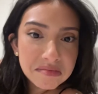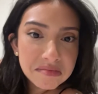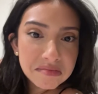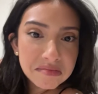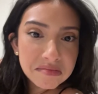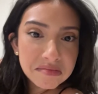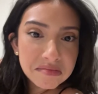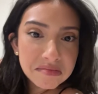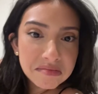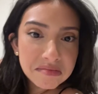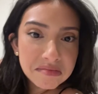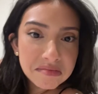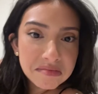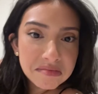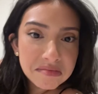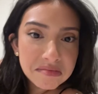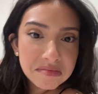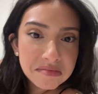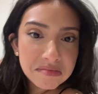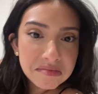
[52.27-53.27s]

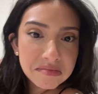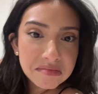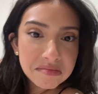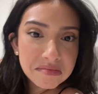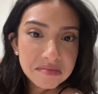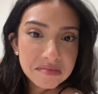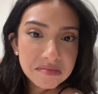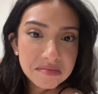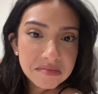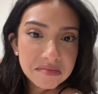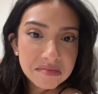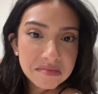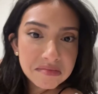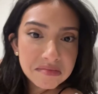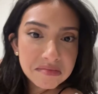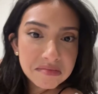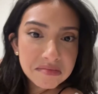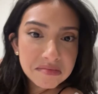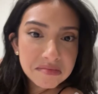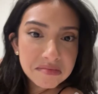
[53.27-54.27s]

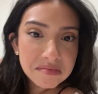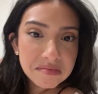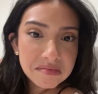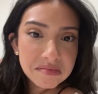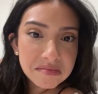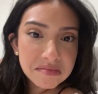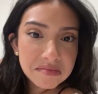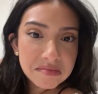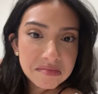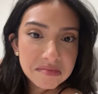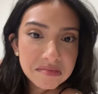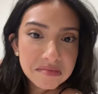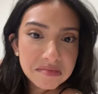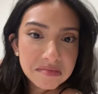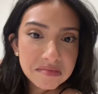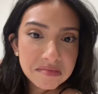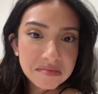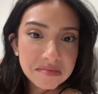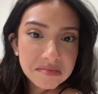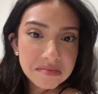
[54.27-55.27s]

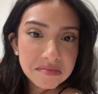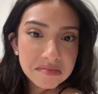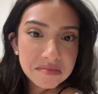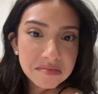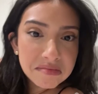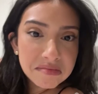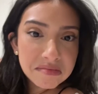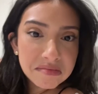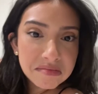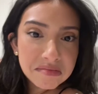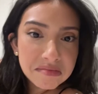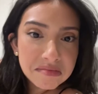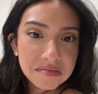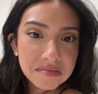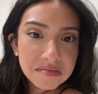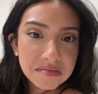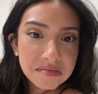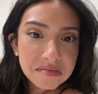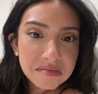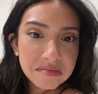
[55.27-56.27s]

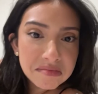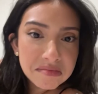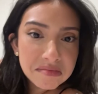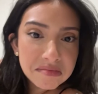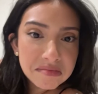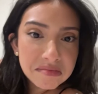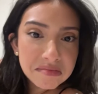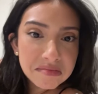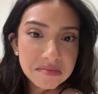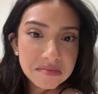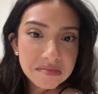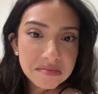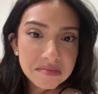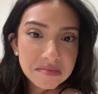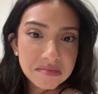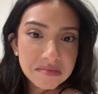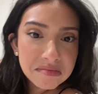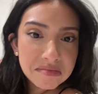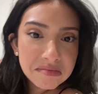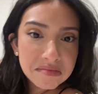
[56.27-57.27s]

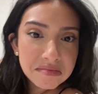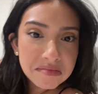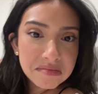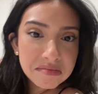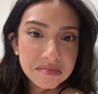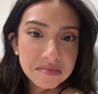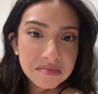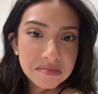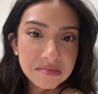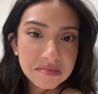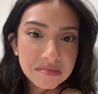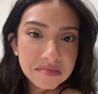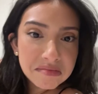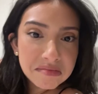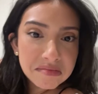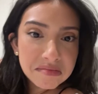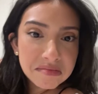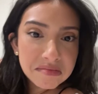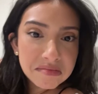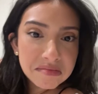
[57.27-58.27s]

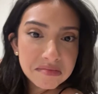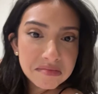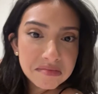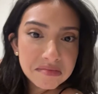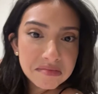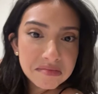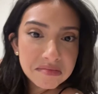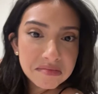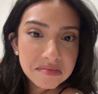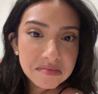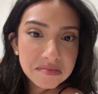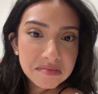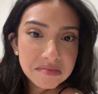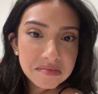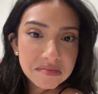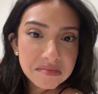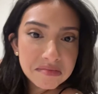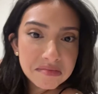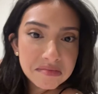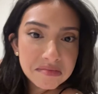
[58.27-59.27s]

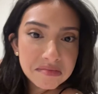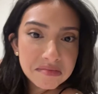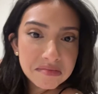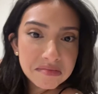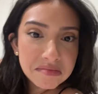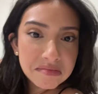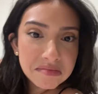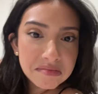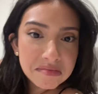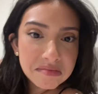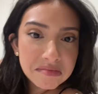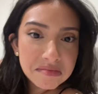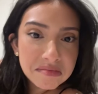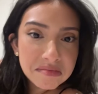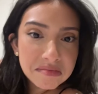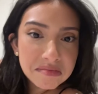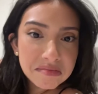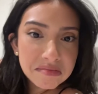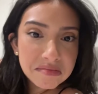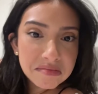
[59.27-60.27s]
This person isn't speaking.